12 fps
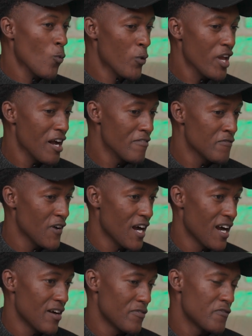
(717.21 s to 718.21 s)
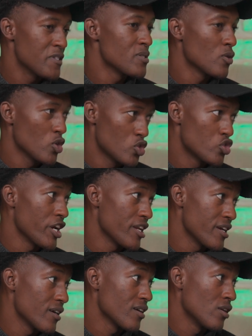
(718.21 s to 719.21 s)
We have a physical
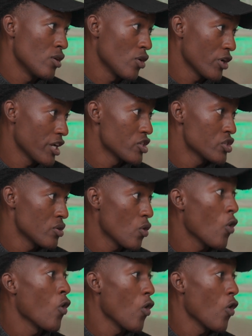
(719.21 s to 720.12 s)
trading location or